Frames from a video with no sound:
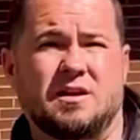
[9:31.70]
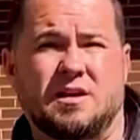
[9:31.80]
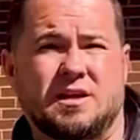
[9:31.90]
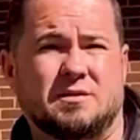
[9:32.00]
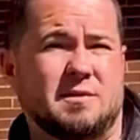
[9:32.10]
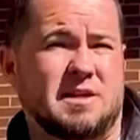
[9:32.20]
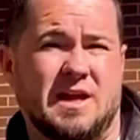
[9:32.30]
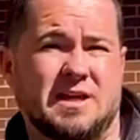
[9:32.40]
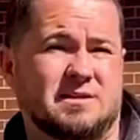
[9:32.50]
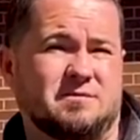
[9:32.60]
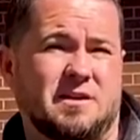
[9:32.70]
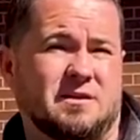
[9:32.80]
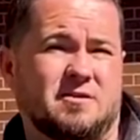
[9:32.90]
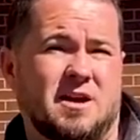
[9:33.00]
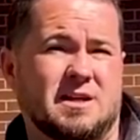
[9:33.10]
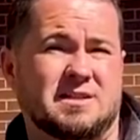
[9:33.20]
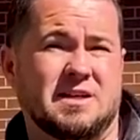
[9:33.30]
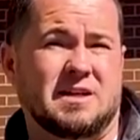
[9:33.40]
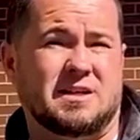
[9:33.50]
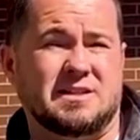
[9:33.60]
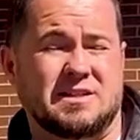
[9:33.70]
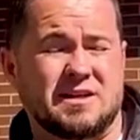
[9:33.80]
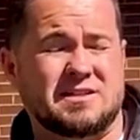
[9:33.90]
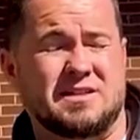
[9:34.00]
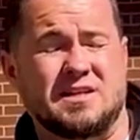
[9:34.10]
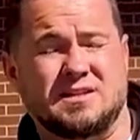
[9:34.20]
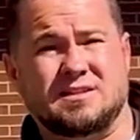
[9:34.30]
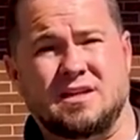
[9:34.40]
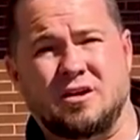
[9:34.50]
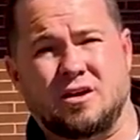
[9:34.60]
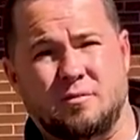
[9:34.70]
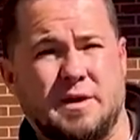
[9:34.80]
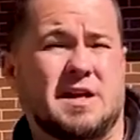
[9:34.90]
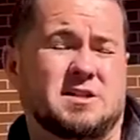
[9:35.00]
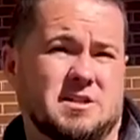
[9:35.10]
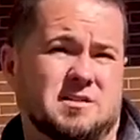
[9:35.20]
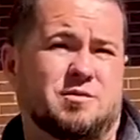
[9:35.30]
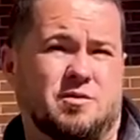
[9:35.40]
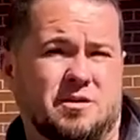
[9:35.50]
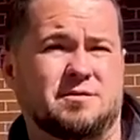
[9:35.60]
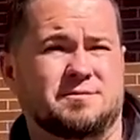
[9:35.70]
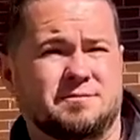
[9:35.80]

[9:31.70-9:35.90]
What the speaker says: and to be the hands and feet of Christ, because he does need us, and our compassion is important.